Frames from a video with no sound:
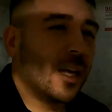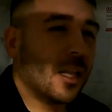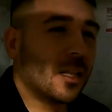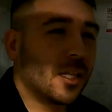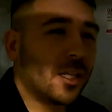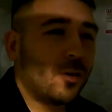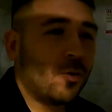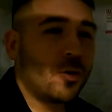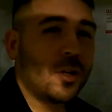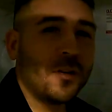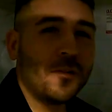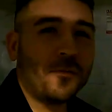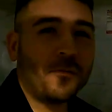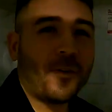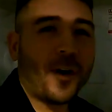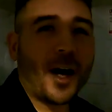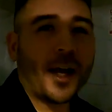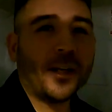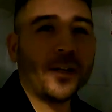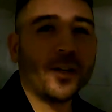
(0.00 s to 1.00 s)
A little
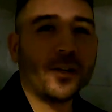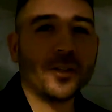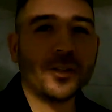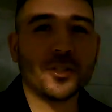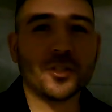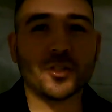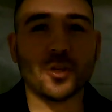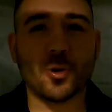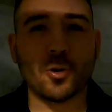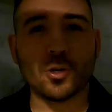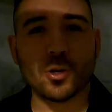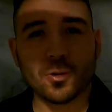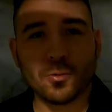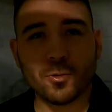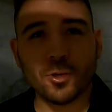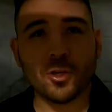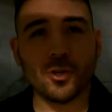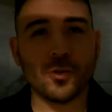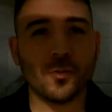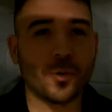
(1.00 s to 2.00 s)
confined on the shoulder
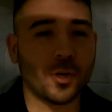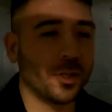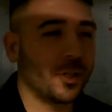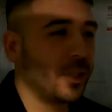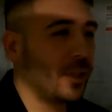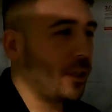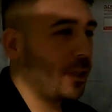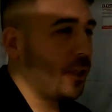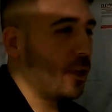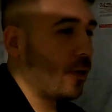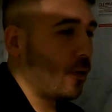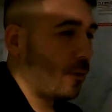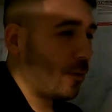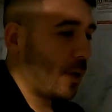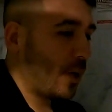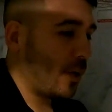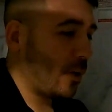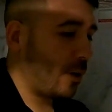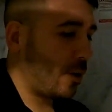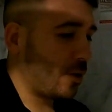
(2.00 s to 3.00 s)
room, on the, you know,
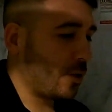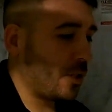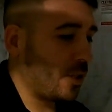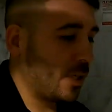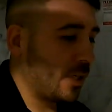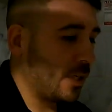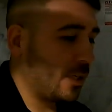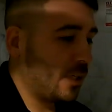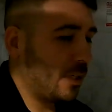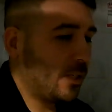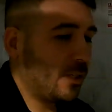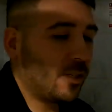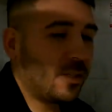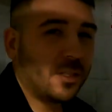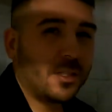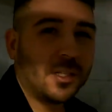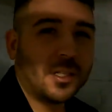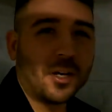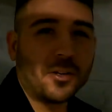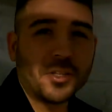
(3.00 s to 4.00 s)
on
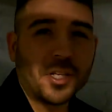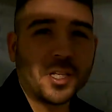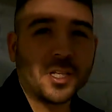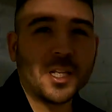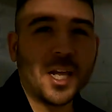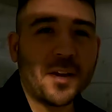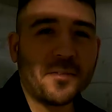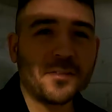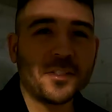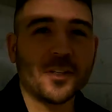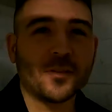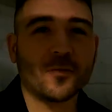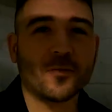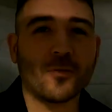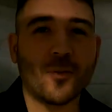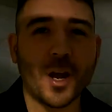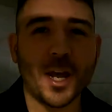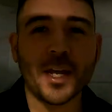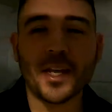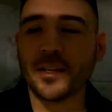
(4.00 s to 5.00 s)
the left and
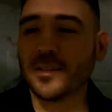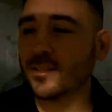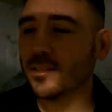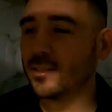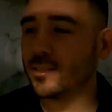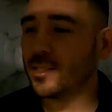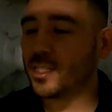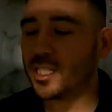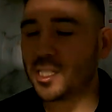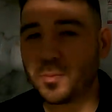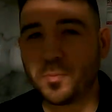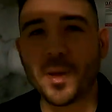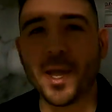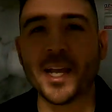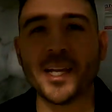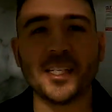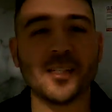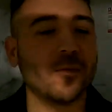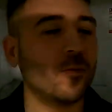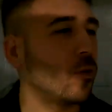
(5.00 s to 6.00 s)
right
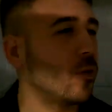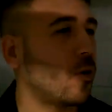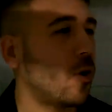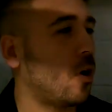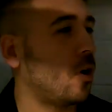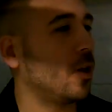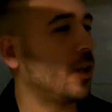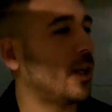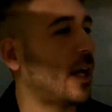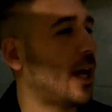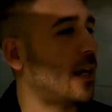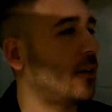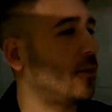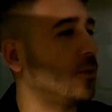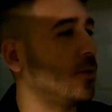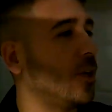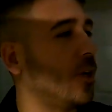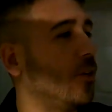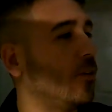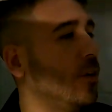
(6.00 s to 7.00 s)
space, we'll call it. I
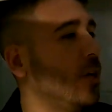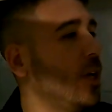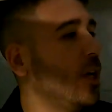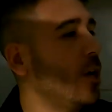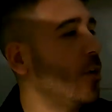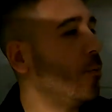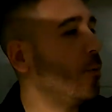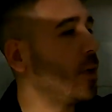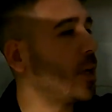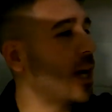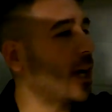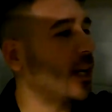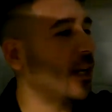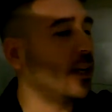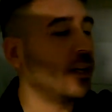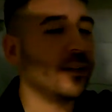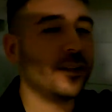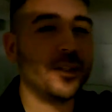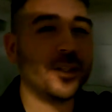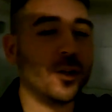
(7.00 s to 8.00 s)
don't know. We got
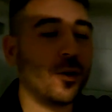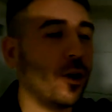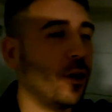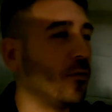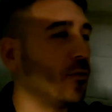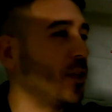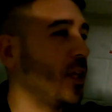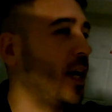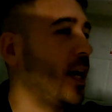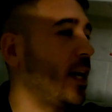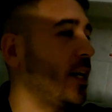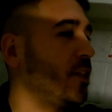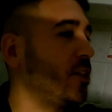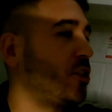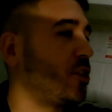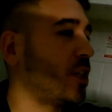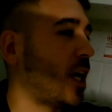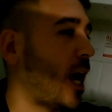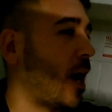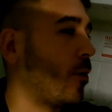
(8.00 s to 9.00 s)
a, you know, over the head
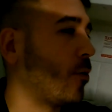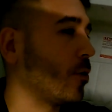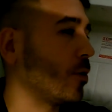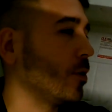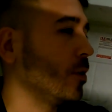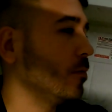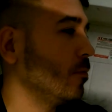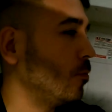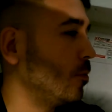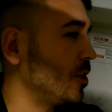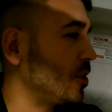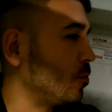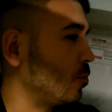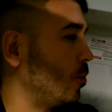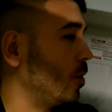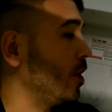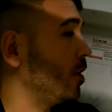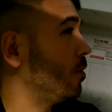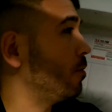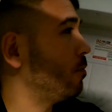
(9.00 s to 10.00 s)
shower, which
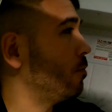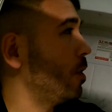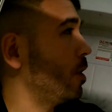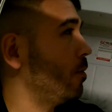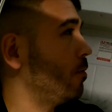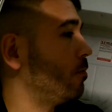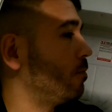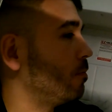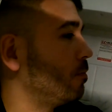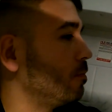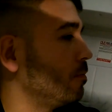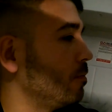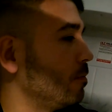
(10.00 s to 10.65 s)
will, whoa,